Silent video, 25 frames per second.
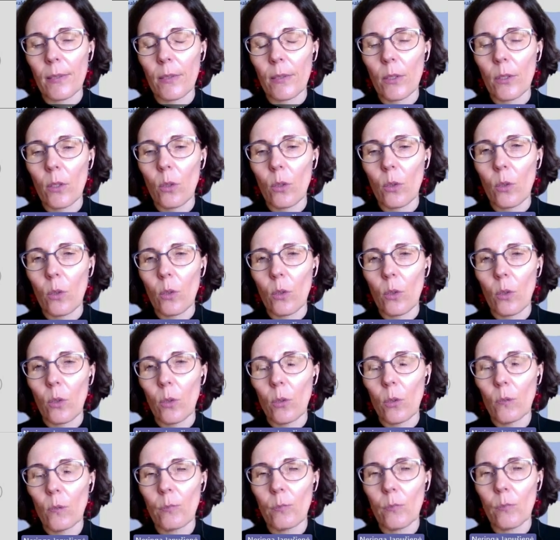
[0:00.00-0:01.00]

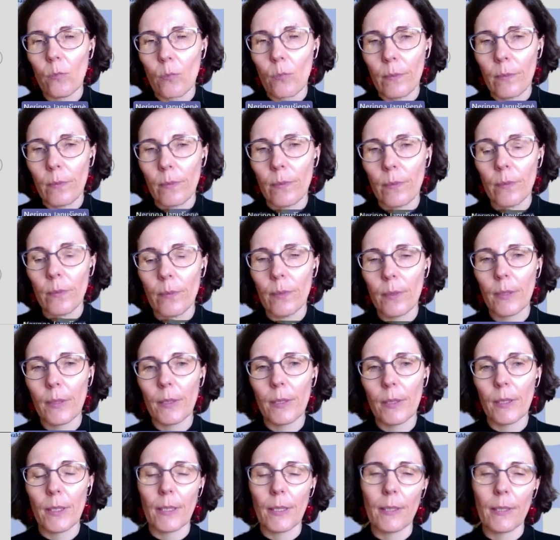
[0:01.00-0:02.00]
So
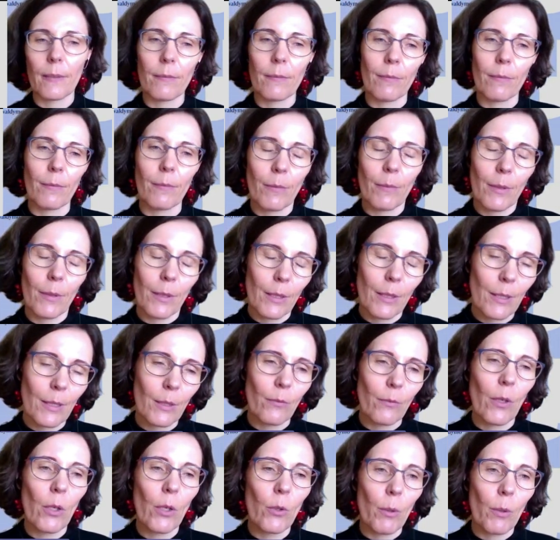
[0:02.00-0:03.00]
it is
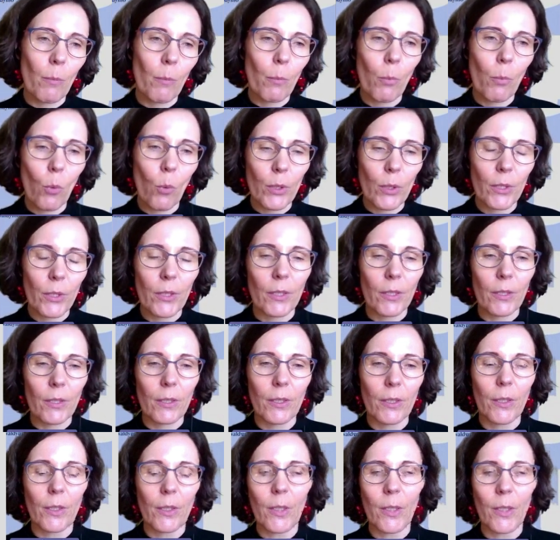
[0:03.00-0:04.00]
very
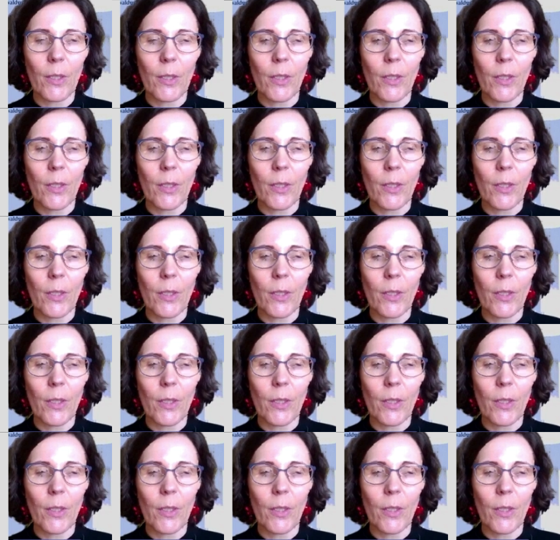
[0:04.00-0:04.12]
important